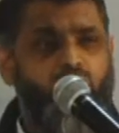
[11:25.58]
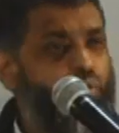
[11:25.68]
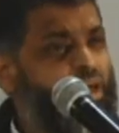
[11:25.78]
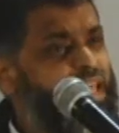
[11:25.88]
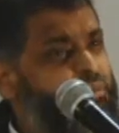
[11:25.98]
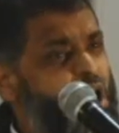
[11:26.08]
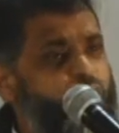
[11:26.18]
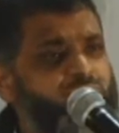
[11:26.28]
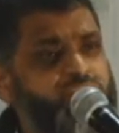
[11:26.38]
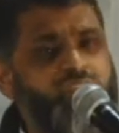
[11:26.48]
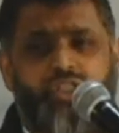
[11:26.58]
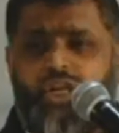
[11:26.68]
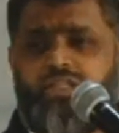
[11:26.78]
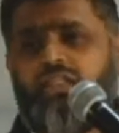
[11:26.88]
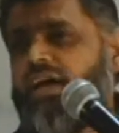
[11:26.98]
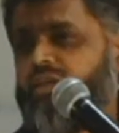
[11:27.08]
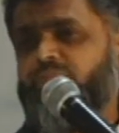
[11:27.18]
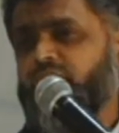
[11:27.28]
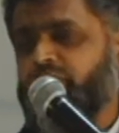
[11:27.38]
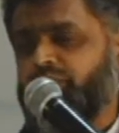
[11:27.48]
When they were arrested, just like
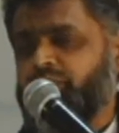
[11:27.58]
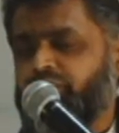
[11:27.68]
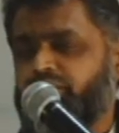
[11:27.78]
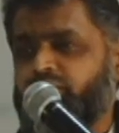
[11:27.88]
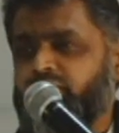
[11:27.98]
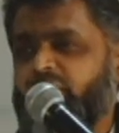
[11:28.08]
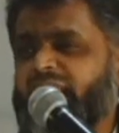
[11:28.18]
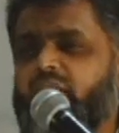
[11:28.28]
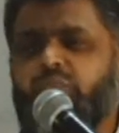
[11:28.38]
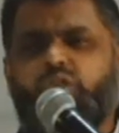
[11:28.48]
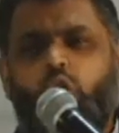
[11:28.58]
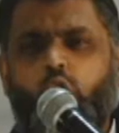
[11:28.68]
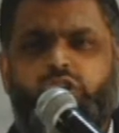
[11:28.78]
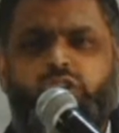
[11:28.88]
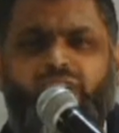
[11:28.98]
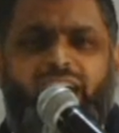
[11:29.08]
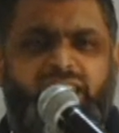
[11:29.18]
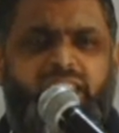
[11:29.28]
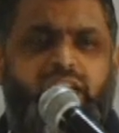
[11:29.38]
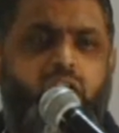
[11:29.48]
me, like the majority of
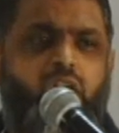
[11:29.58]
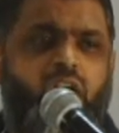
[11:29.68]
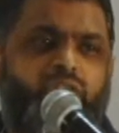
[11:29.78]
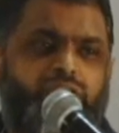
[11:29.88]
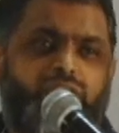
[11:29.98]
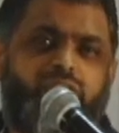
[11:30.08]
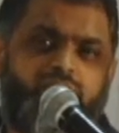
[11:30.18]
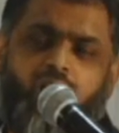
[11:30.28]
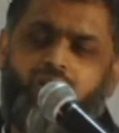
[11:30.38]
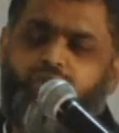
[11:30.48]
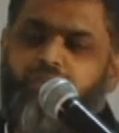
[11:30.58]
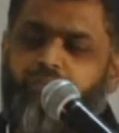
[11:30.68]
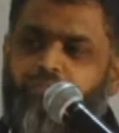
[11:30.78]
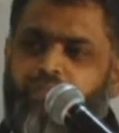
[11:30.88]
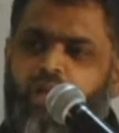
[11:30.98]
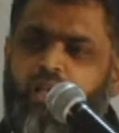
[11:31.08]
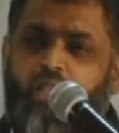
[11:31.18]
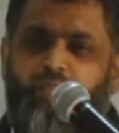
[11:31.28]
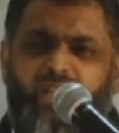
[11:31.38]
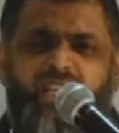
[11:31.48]
anti-terror arrests in this country,
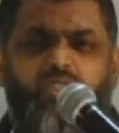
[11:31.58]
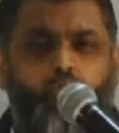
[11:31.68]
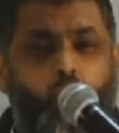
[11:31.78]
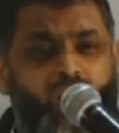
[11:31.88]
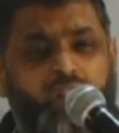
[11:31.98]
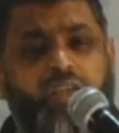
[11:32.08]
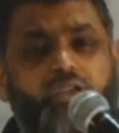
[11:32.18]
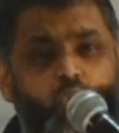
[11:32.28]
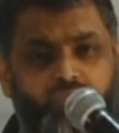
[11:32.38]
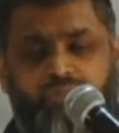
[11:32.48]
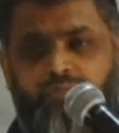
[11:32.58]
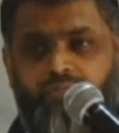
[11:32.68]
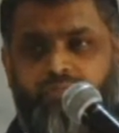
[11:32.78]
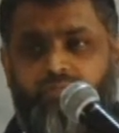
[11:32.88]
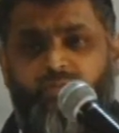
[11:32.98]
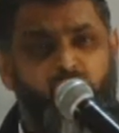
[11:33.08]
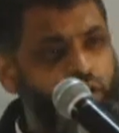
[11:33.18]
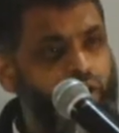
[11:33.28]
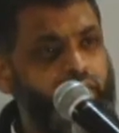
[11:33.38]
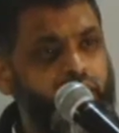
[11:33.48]
the police quickly note, very
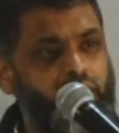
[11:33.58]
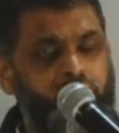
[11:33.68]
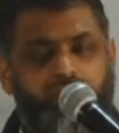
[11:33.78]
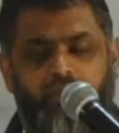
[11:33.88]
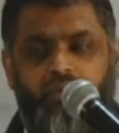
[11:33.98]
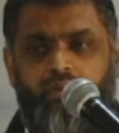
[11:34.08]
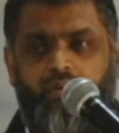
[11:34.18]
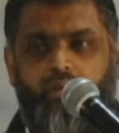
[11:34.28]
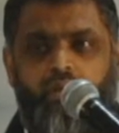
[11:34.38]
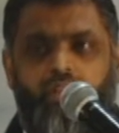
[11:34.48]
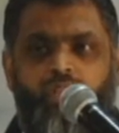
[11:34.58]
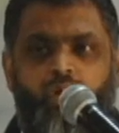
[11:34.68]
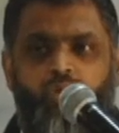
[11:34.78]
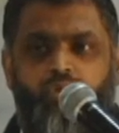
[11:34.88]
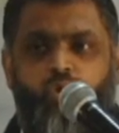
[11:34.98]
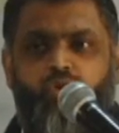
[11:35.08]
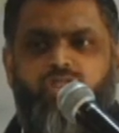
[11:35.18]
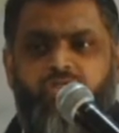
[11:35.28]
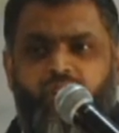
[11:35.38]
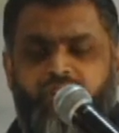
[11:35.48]
quickly, there was no
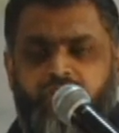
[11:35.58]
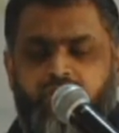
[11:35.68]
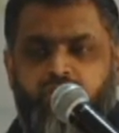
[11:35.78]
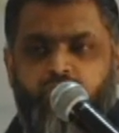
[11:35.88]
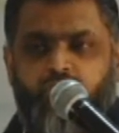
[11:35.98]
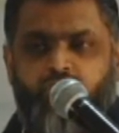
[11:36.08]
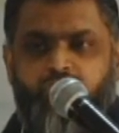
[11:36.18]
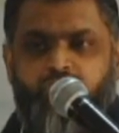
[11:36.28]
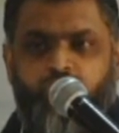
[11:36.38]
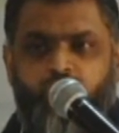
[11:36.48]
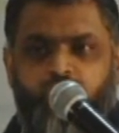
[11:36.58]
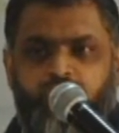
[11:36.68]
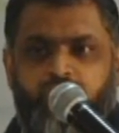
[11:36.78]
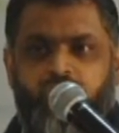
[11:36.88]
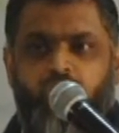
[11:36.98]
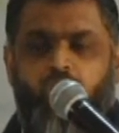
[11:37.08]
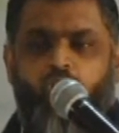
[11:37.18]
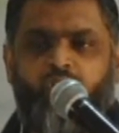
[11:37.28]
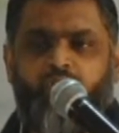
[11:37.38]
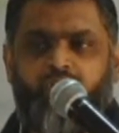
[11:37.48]
threat to the security
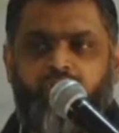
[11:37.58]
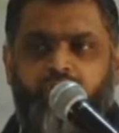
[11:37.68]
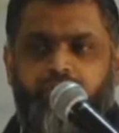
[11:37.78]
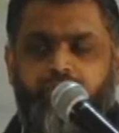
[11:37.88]
of Britain.